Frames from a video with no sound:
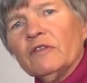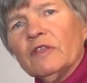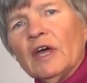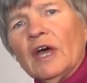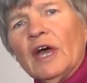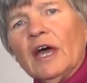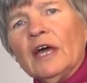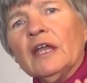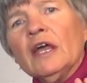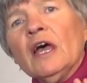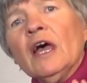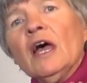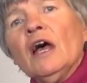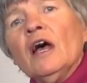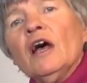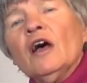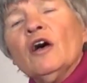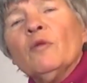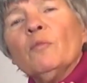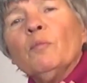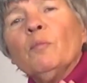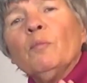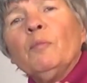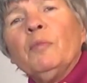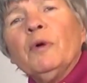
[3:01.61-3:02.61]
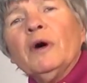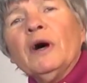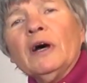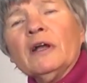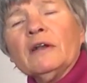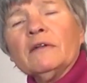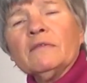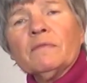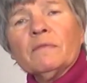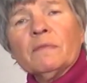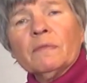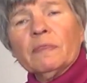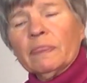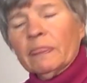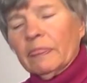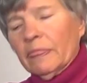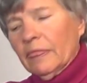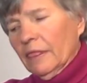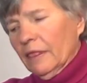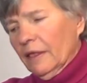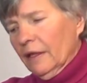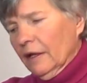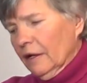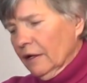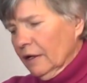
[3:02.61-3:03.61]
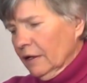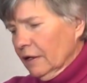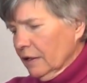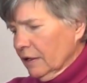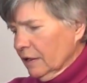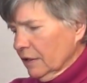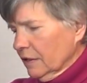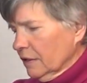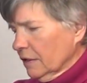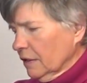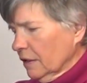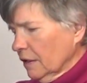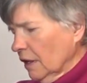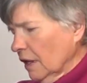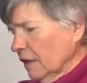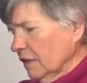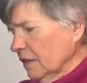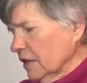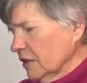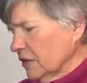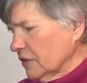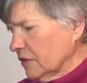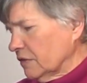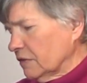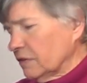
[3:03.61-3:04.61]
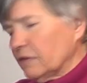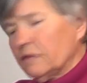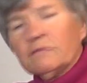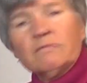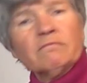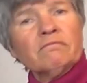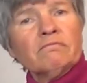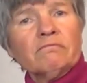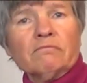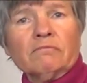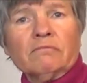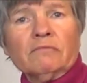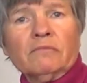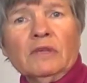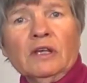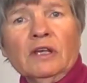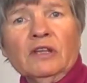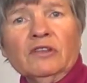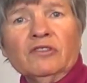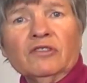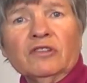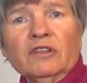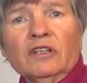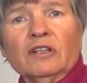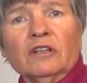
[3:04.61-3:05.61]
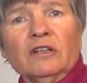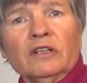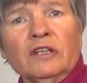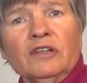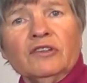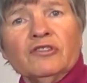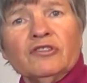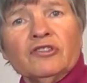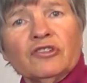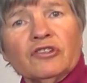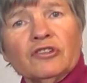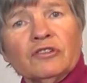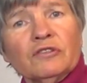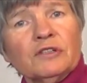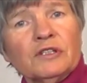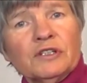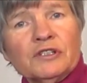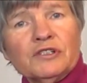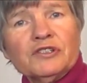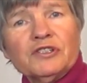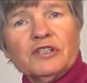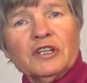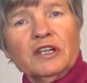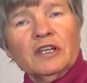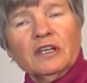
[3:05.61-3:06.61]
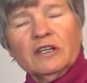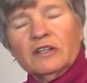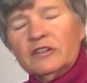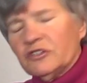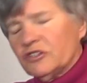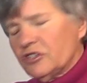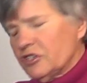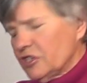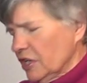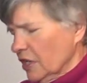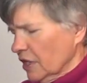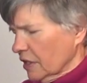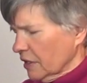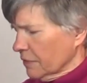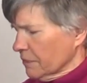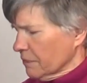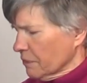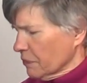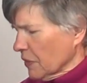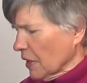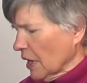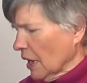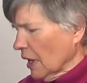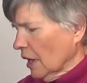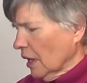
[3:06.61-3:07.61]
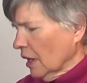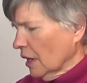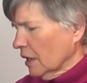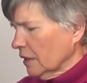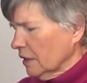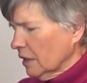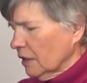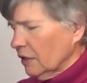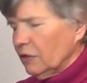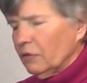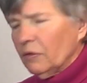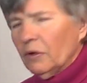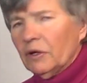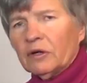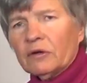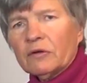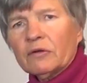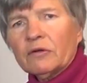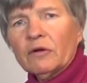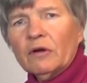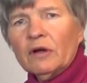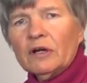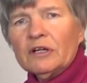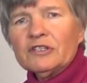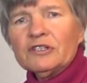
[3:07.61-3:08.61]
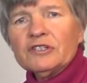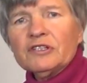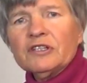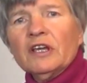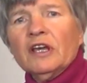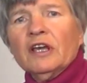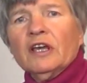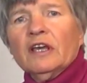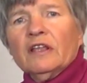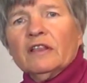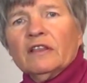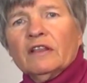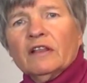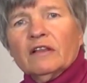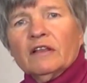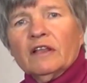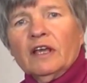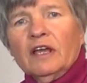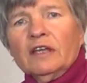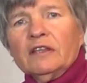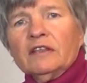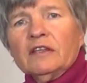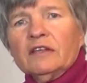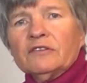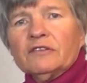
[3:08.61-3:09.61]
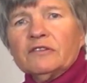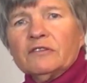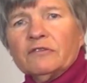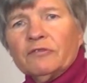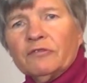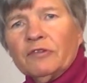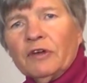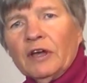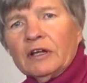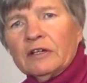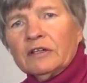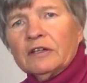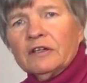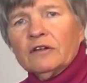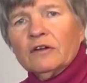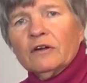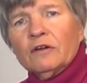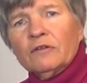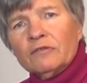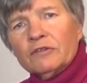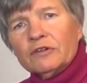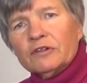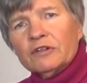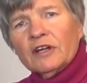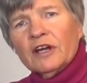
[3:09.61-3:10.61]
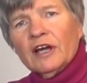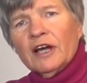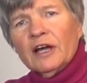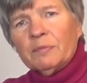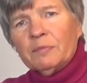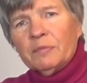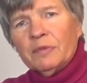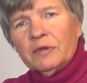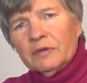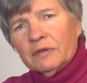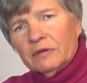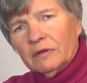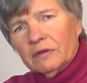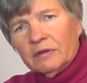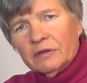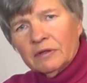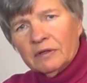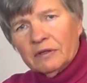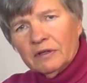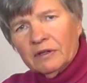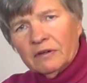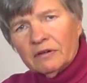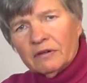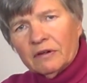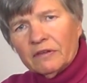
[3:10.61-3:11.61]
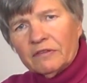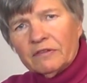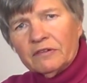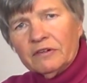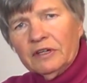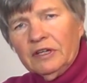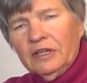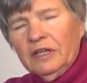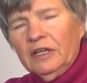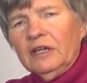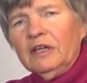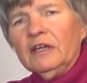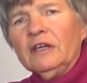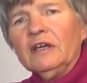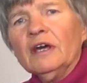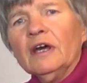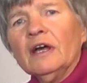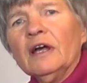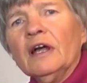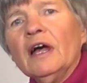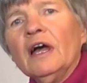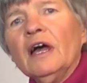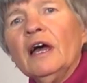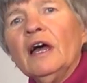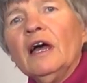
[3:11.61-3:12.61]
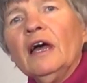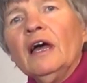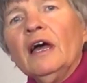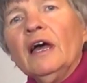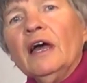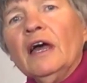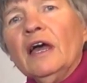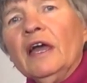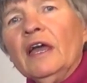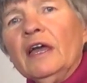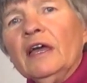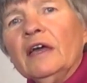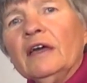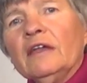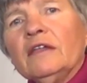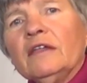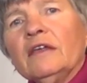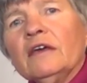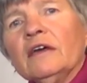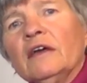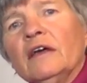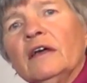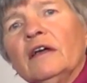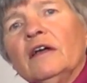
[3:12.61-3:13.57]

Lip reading: that. But I think it's a little easier just sitting in a chair. Now, you want to cross the leg that's affected over top your other knee and